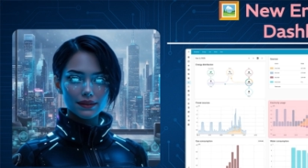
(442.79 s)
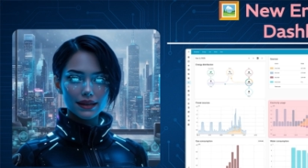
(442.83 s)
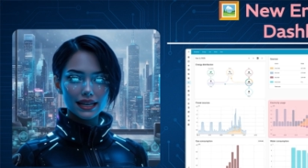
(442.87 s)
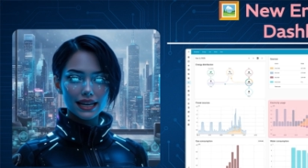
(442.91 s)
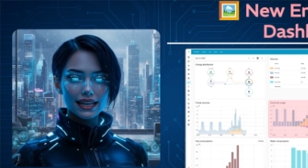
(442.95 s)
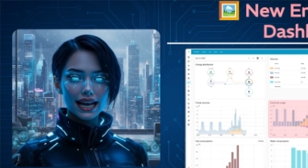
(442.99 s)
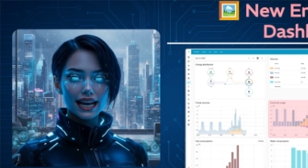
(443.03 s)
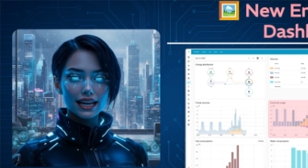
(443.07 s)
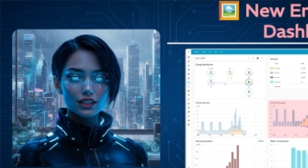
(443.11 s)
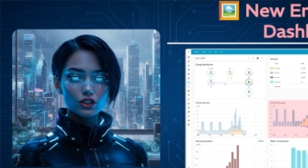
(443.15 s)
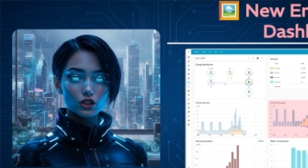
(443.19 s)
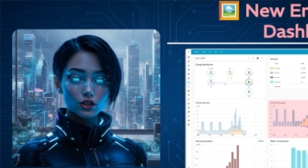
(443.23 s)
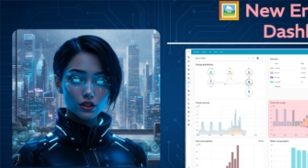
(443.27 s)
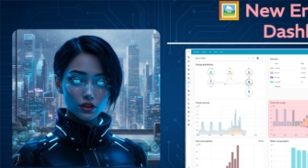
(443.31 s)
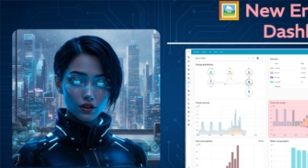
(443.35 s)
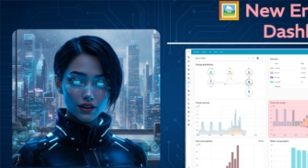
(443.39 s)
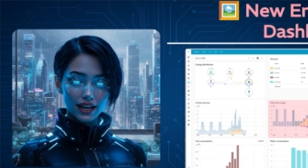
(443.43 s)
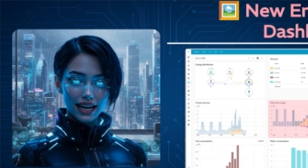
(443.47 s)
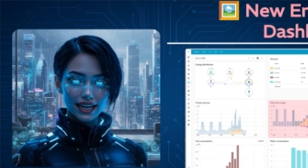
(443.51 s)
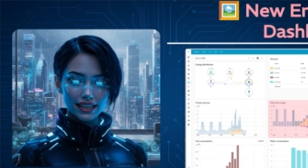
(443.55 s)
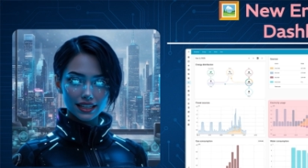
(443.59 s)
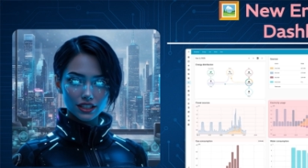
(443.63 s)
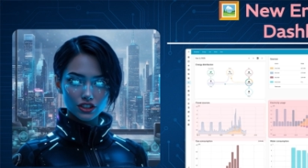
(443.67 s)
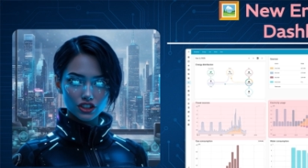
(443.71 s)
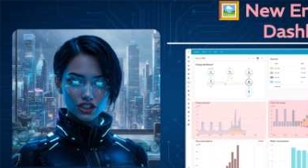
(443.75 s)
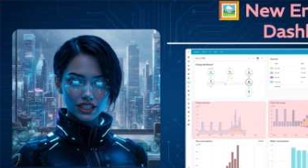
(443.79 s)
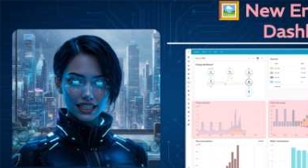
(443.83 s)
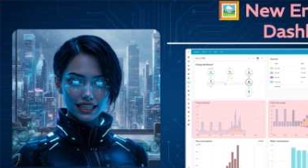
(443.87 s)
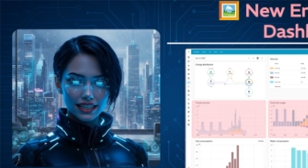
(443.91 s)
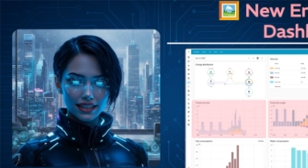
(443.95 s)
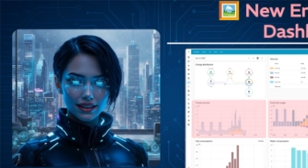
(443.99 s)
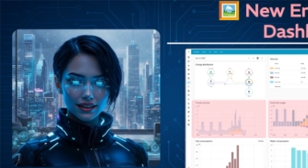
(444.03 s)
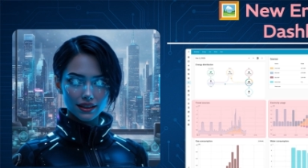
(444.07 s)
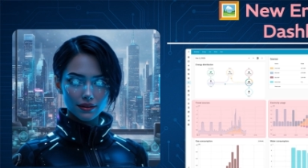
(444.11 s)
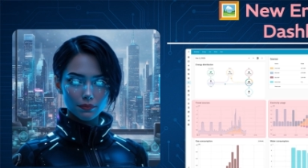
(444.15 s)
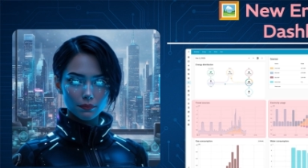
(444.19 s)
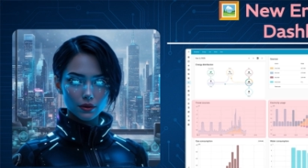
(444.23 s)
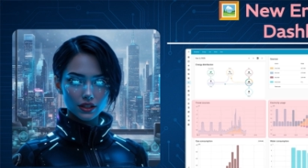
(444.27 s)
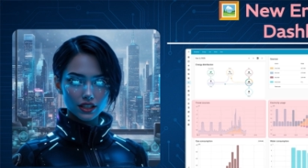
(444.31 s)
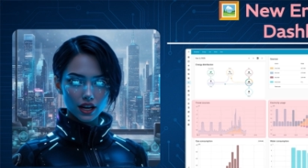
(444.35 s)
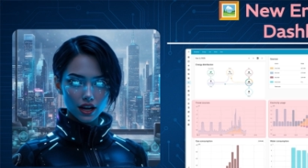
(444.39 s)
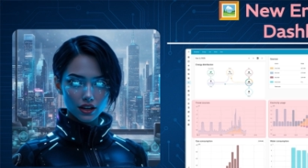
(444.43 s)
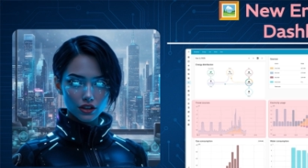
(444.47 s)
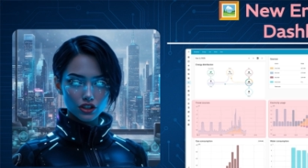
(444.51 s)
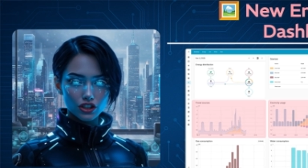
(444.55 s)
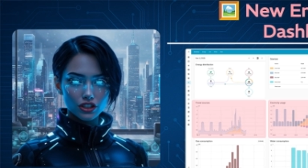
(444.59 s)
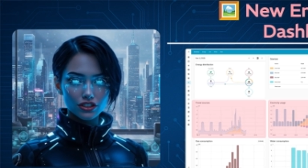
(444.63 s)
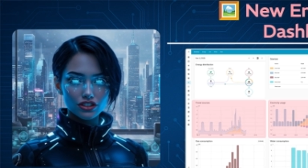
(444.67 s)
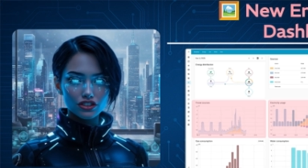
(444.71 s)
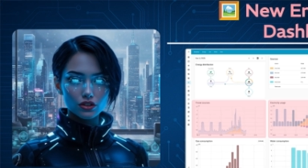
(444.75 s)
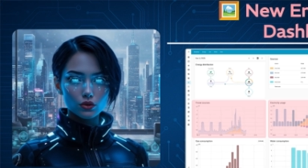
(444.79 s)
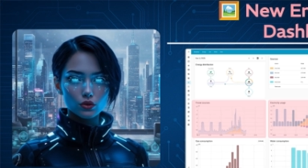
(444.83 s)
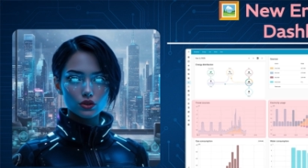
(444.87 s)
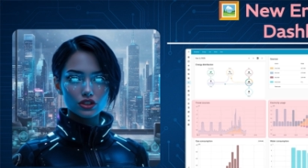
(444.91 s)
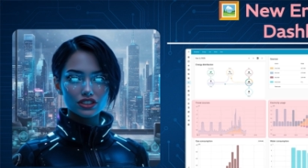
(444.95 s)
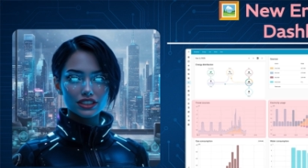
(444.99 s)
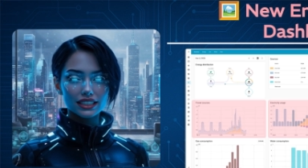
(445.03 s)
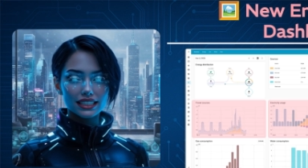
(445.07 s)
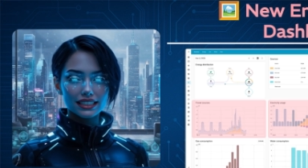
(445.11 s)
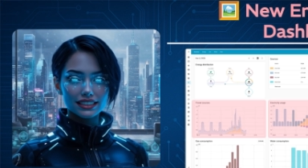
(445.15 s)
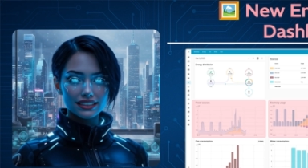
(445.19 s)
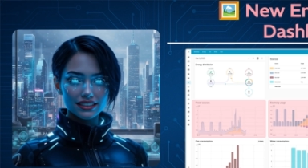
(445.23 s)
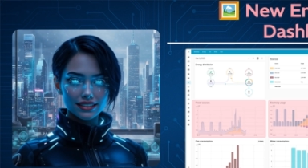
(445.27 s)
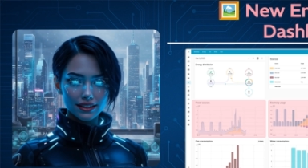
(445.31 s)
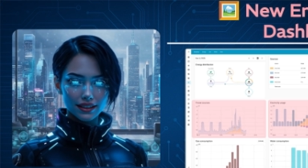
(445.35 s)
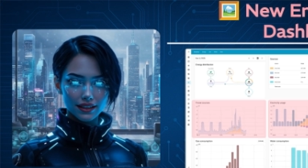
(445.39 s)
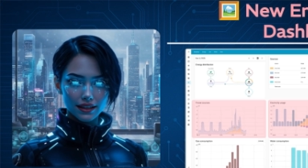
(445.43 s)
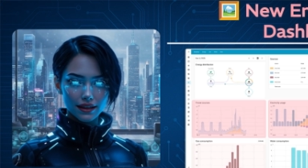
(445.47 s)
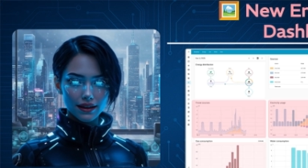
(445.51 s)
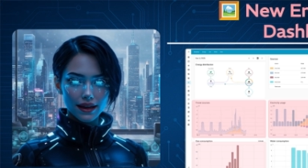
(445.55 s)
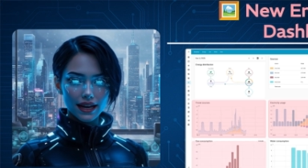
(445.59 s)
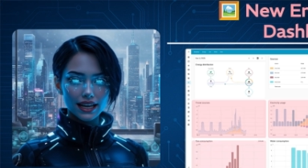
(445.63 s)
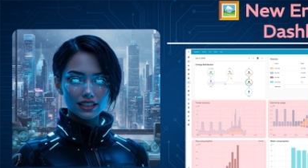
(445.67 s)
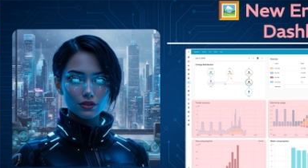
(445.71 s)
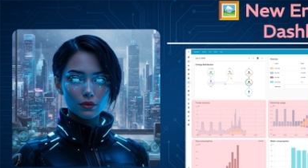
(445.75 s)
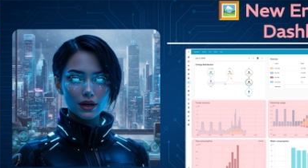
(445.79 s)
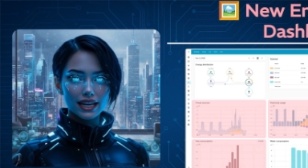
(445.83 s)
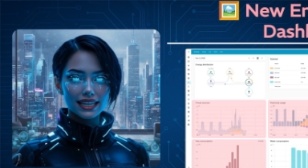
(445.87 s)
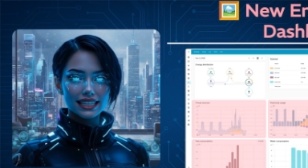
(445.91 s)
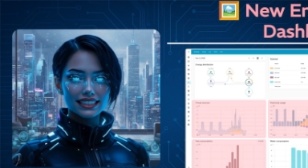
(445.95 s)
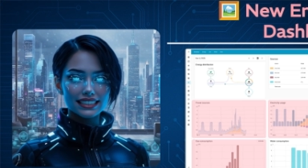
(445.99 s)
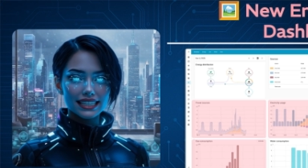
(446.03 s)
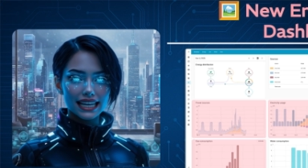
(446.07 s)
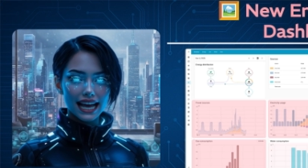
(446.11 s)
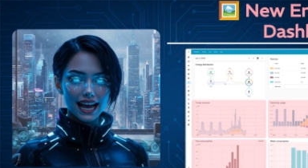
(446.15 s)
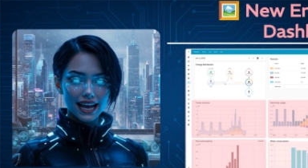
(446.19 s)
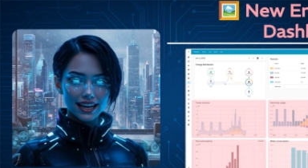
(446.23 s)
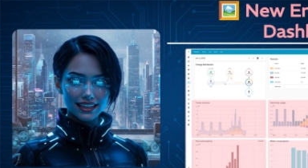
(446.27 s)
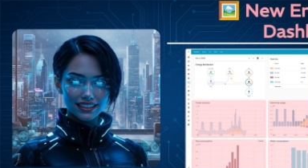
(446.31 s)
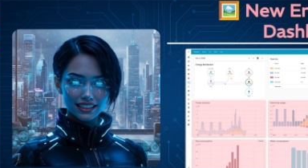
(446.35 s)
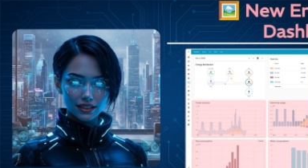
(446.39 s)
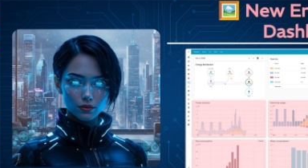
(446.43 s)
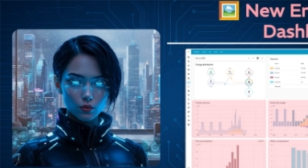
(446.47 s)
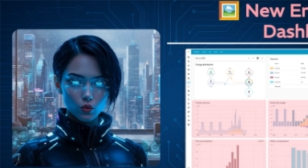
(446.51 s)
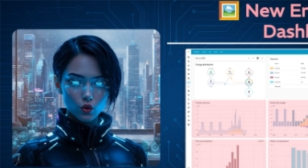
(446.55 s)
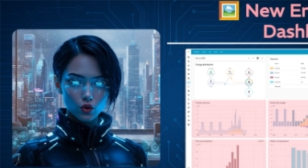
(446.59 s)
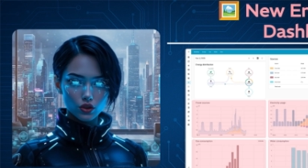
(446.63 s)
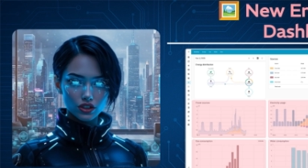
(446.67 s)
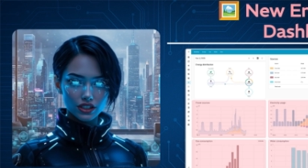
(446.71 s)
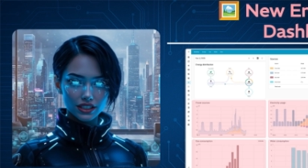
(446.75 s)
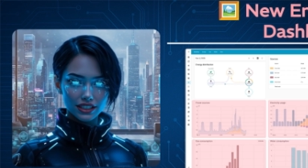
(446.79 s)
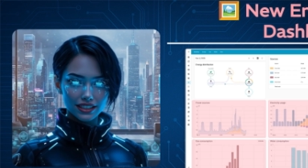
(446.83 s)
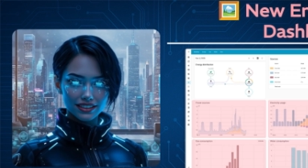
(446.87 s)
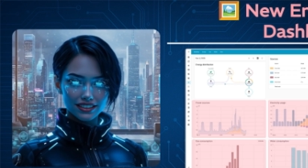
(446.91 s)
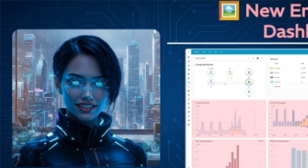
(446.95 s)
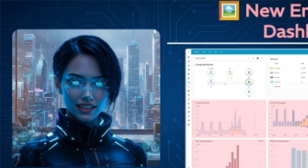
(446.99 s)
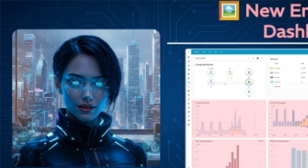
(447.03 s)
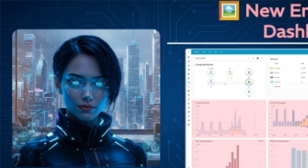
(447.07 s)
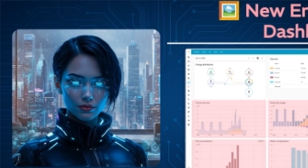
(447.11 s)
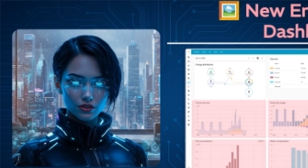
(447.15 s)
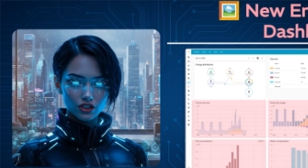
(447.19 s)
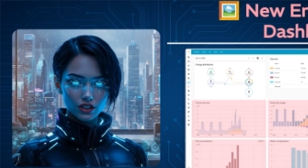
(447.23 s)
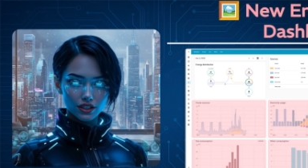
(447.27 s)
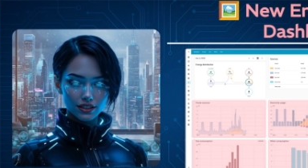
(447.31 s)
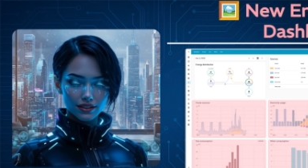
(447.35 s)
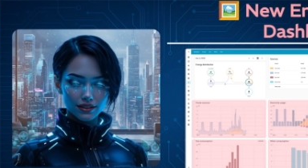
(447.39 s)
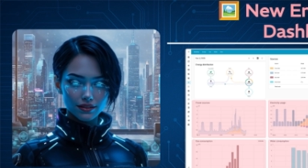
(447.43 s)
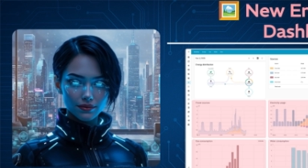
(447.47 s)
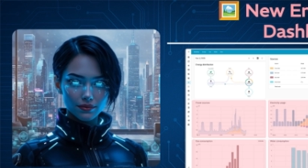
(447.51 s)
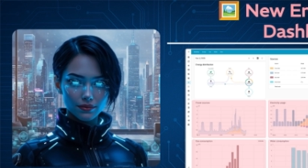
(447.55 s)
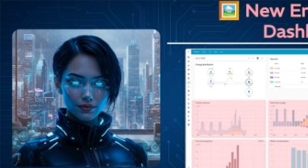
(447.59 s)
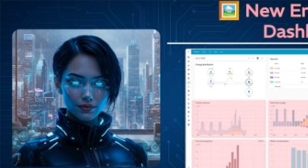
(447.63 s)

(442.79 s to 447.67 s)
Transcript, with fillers: electrical energy, production sources, as well as gas and water consumption.